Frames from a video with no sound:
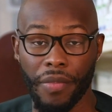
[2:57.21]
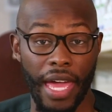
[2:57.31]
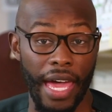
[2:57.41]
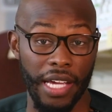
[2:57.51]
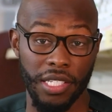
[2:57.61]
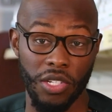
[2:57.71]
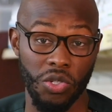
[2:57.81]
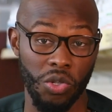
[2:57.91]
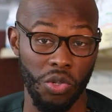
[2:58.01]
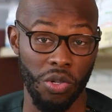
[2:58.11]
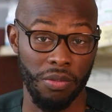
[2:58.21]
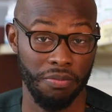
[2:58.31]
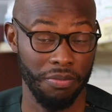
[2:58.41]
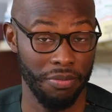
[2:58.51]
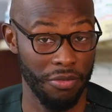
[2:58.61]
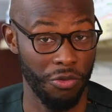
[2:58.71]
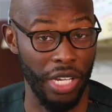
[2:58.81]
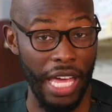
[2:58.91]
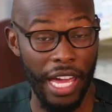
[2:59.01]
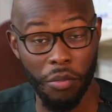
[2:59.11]
Access to
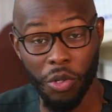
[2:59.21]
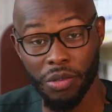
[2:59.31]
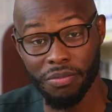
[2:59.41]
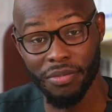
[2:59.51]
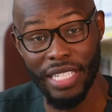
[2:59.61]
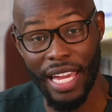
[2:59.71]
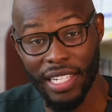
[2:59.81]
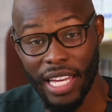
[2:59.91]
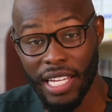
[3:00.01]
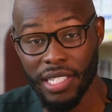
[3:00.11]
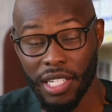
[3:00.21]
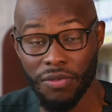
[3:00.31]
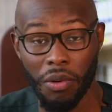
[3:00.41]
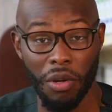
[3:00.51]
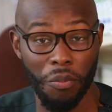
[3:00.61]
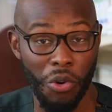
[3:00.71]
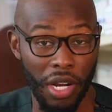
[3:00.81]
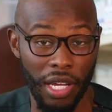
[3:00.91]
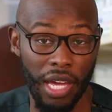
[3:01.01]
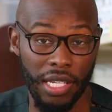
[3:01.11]
reliable diagnostics from a point-of-care